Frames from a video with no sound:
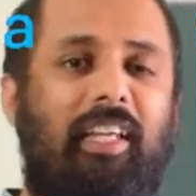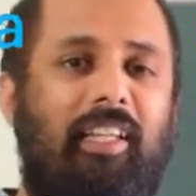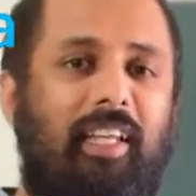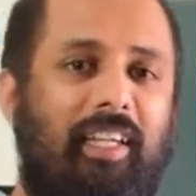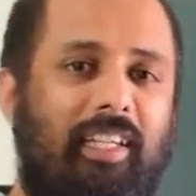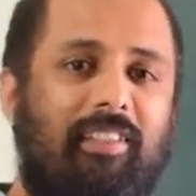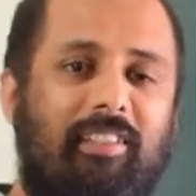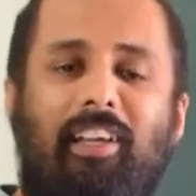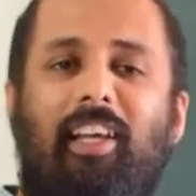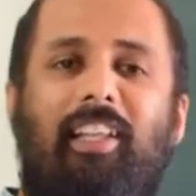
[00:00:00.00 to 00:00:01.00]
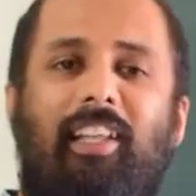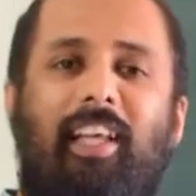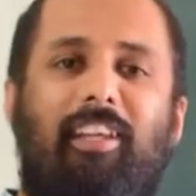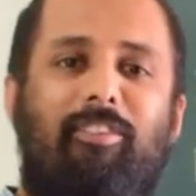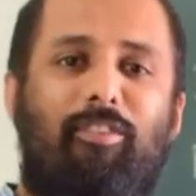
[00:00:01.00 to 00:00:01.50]
that is,
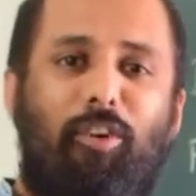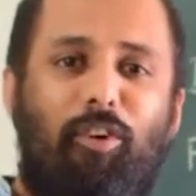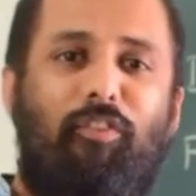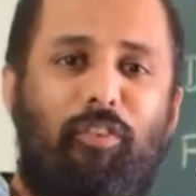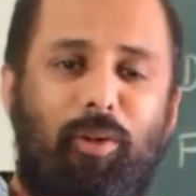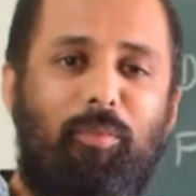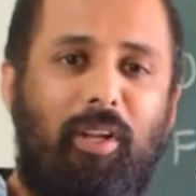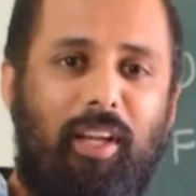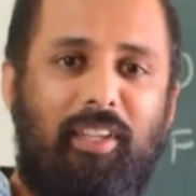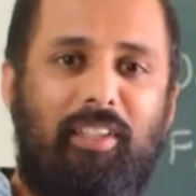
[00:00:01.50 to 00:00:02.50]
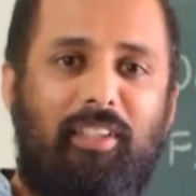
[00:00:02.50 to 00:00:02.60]
there is no formula